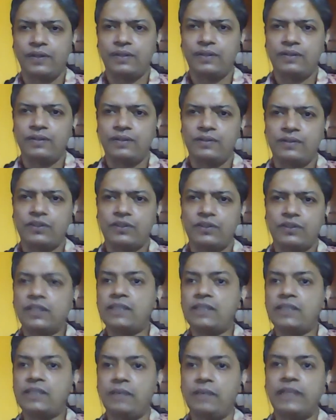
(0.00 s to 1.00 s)
So this
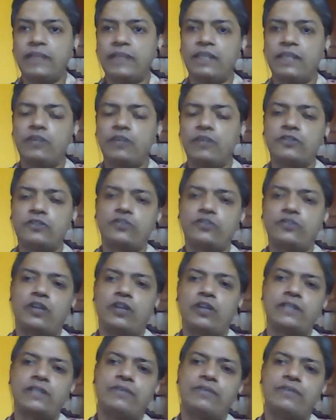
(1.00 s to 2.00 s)
similarity also draws
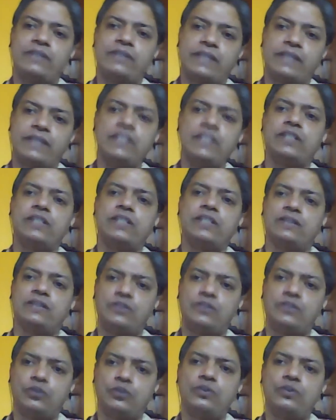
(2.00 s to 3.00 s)
our attention
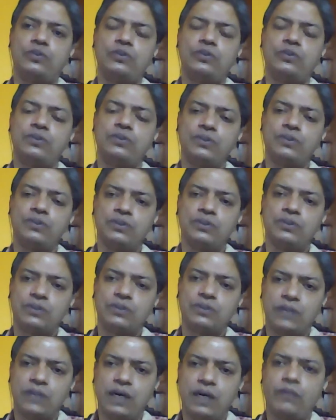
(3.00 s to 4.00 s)
to
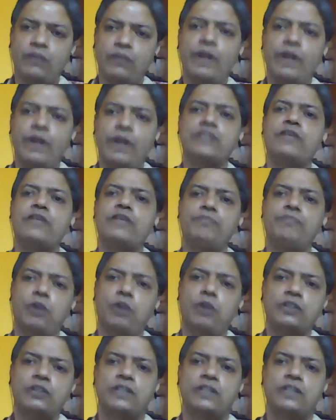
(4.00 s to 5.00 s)
the works of
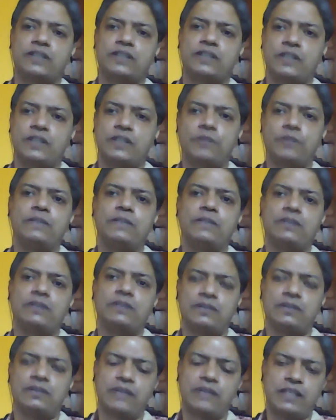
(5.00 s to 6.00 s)
Plautus, the Roman
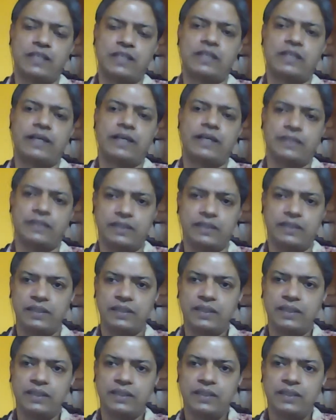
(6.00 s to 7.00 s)
tragic writer.
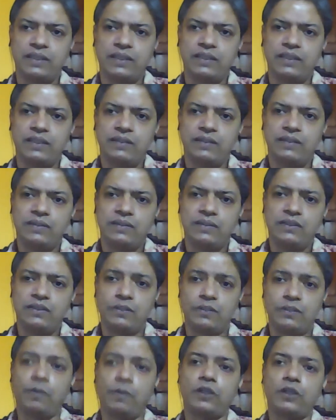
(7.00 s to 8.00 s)
So
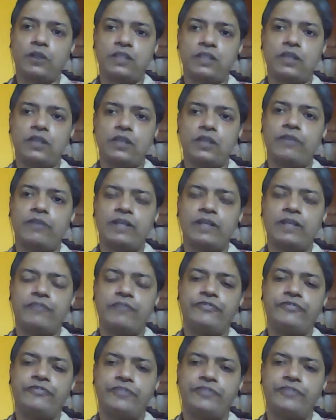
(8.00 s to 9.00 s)
Plautus' innovative
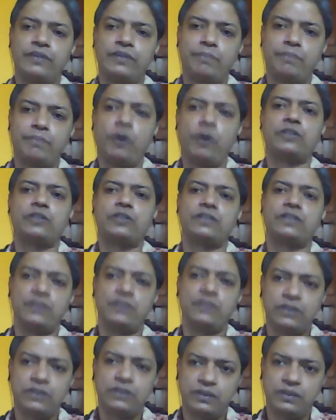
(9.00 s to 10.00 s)
plot
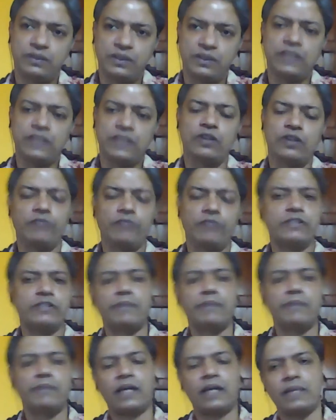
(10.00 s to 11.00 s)
is always
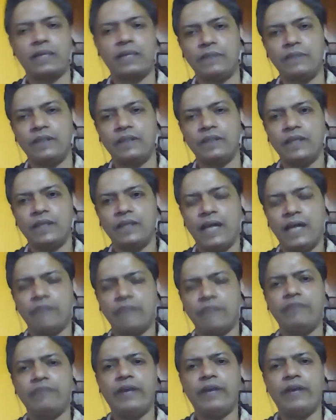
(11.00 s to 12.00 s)
remarkable. And we
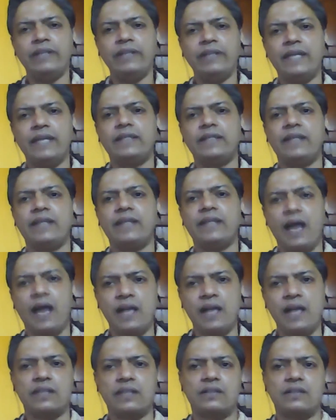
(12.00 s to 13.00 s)
find that there
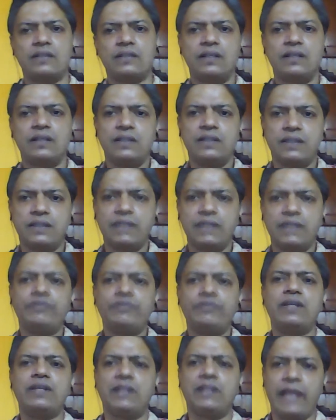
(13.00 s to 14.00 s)
are
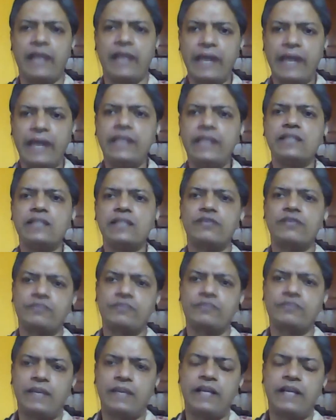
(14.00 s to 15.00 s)
several areas of
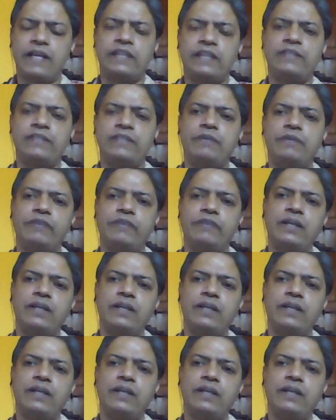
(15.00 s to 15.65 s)
similarity between